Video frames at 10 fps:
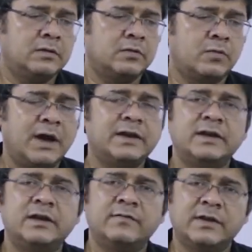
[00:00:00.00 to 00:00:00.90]

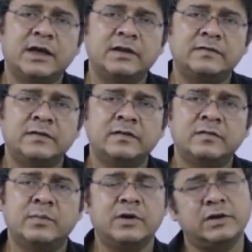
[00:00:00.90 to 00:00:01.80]
quantitative
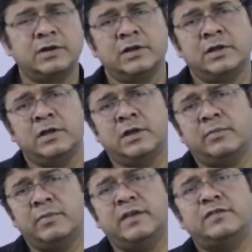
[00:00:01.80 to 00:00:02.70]
analysis, but
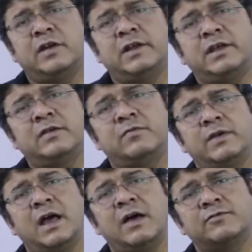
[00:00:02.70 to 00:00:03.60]
majorly
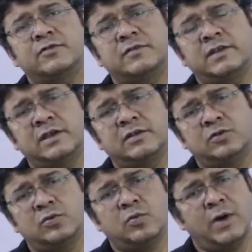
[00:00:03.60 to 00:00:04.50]
have to stick
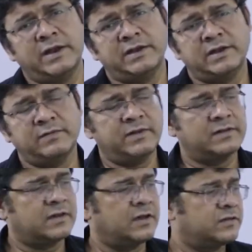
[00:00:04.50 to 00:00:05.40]
to qualitative
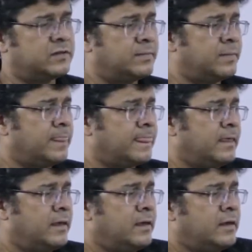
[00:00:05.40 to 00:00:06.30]
discussion.
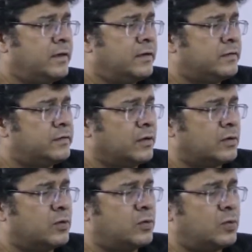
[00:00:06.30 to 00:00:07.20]
So,
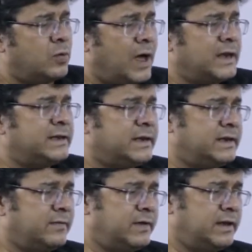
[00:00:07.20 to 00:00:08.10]

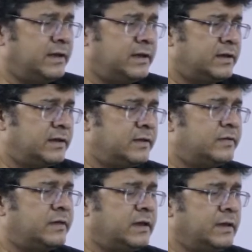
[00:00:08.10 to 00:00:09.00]
qualitatively you
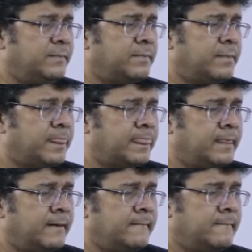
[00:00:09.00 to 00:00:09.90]
see
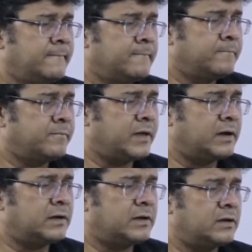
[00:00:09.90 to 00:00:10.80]

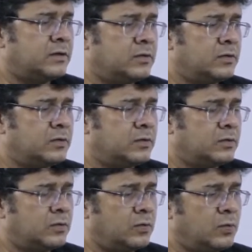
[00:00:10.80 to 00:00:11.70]
that
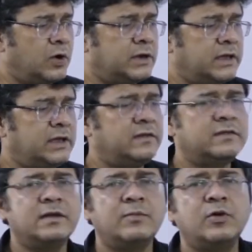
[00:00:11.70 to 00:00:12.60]
what
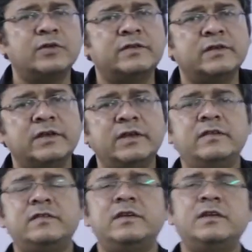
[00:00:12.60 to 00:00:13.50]
is the most
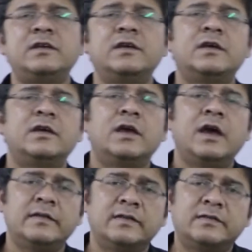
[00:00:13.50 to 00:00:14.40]
easy
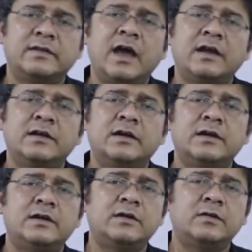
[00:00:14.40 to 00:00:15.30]
and the
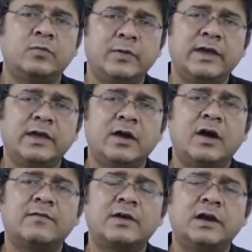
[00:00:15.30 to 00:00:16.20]
standard way
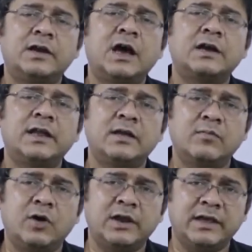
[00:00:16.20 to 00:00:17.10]
of
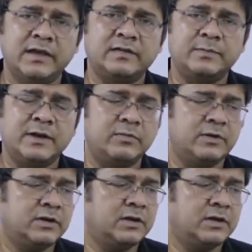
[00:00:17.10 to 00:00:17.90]
conducting boiling experiment.